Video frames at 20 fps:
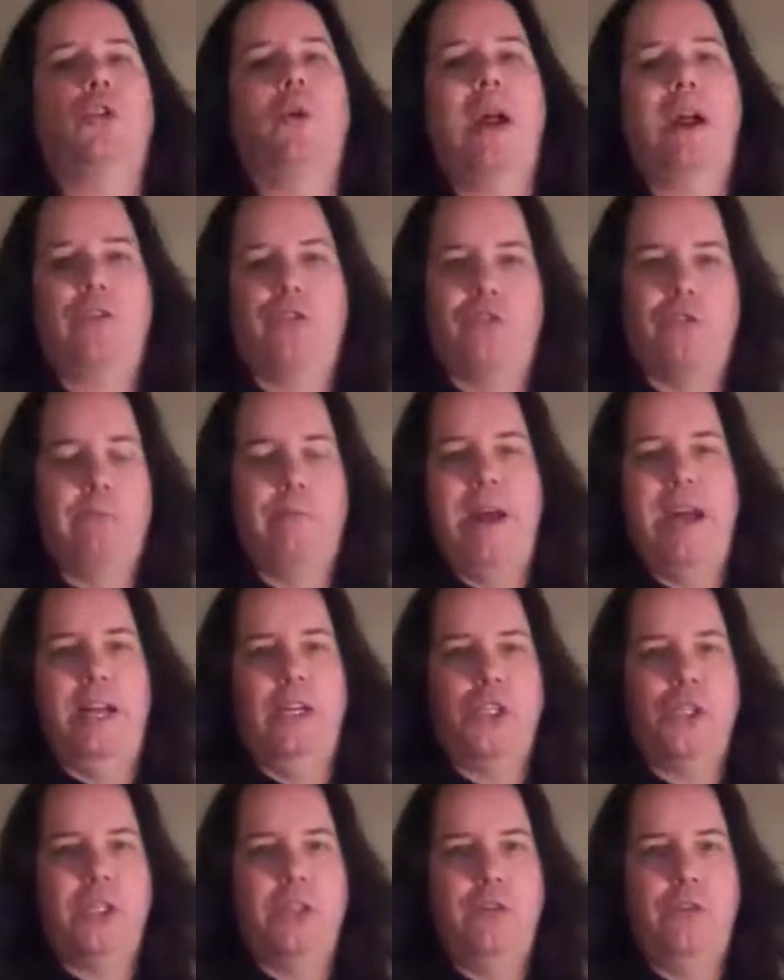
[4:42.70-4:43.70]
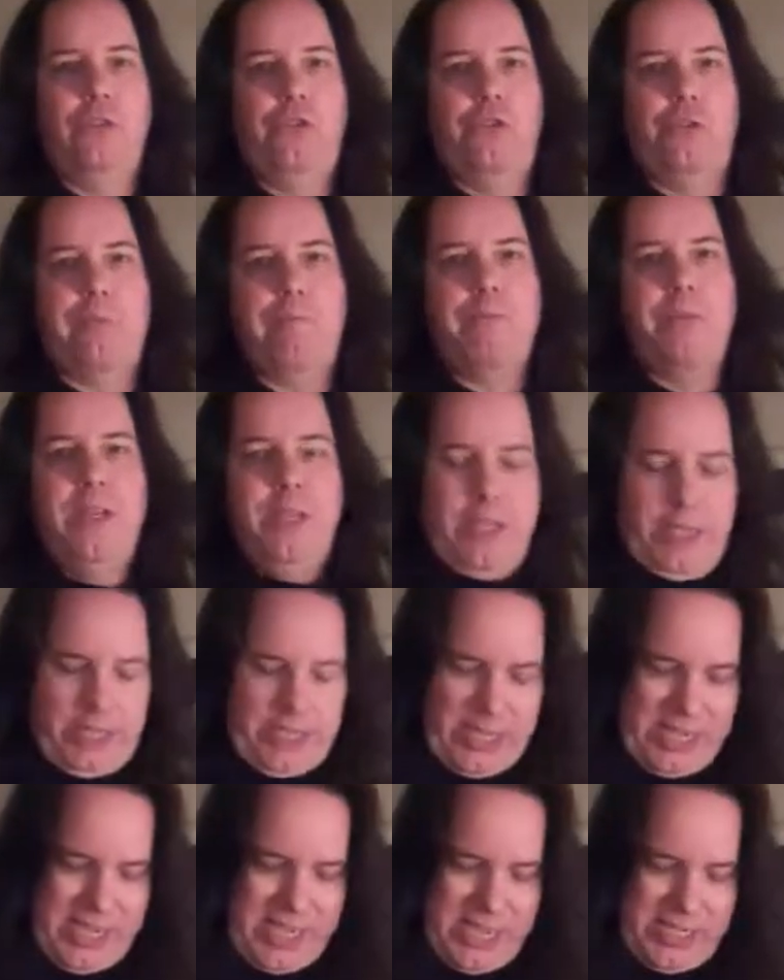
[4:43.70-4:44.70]
transformations.
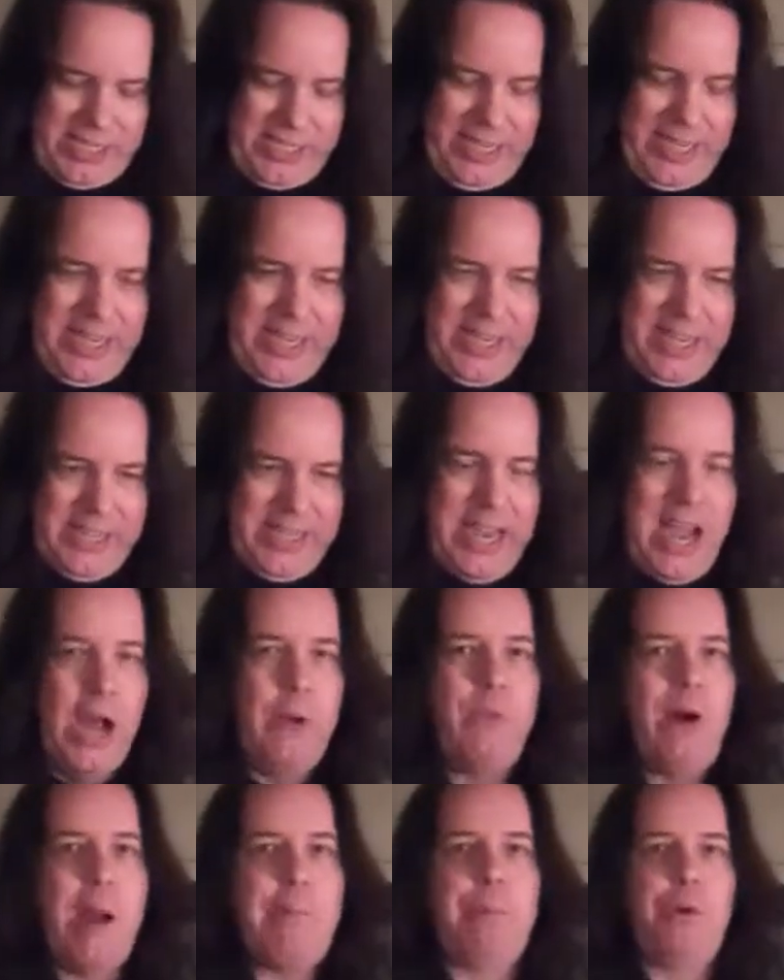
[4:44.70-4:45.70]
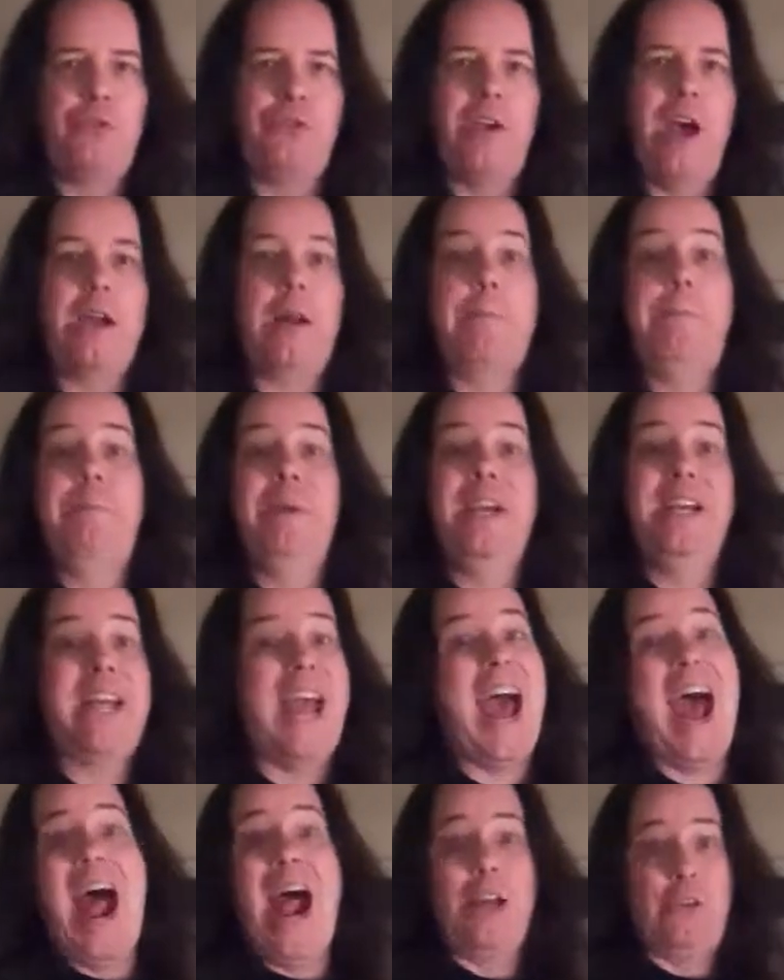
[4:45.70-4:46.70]
It can represent a
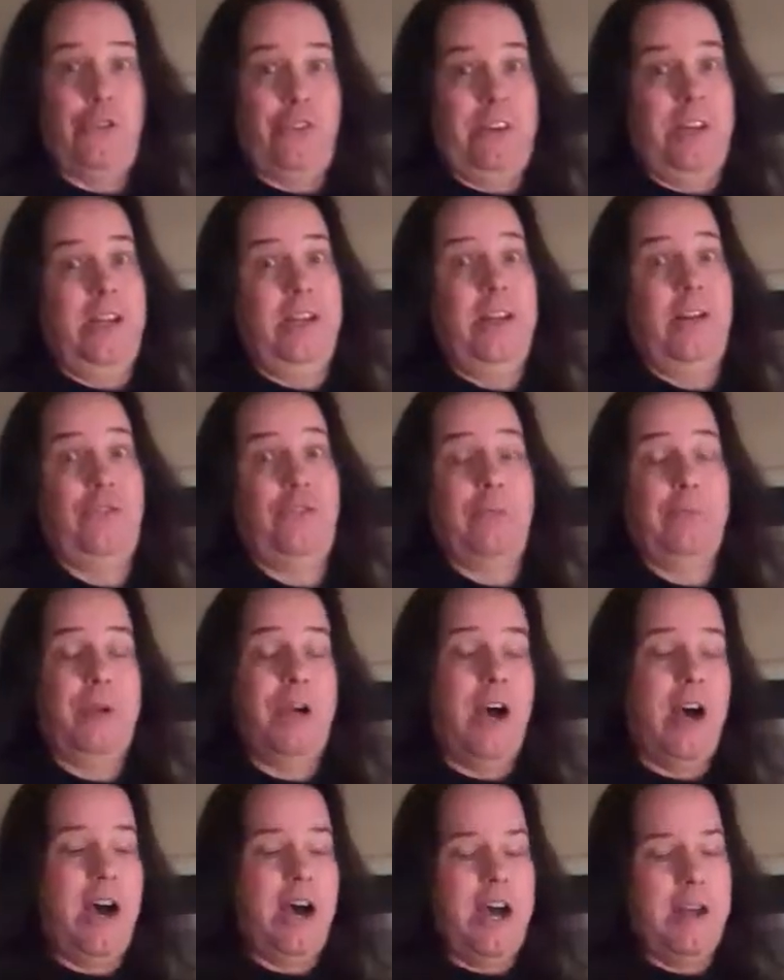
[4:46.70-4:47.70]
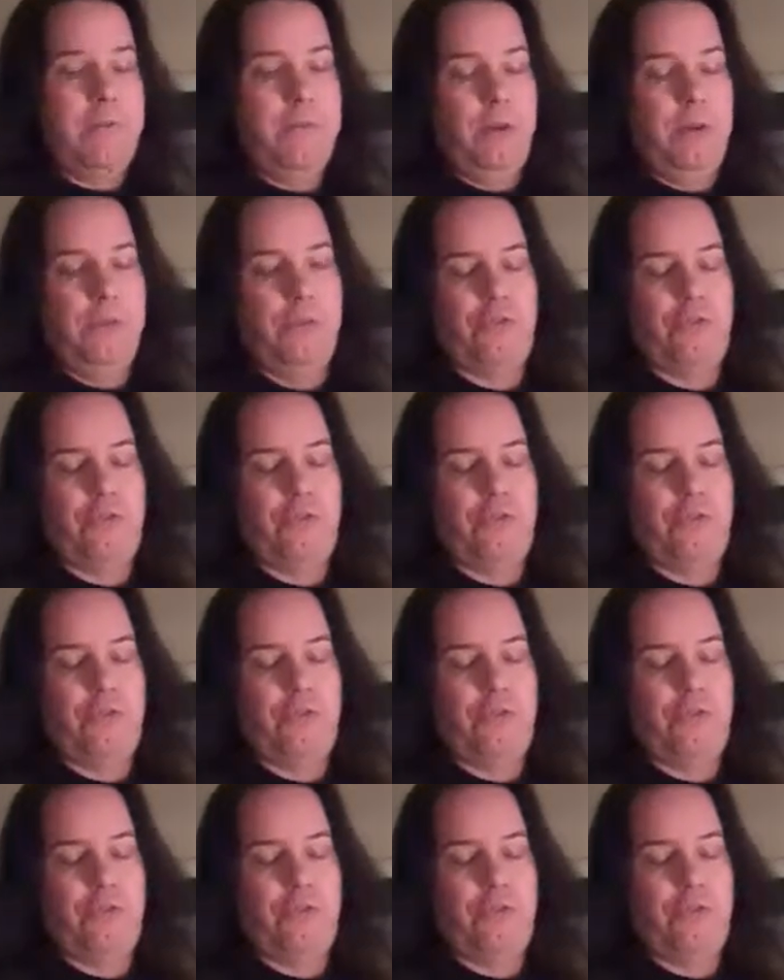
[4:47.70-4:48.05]
big accident of some kind.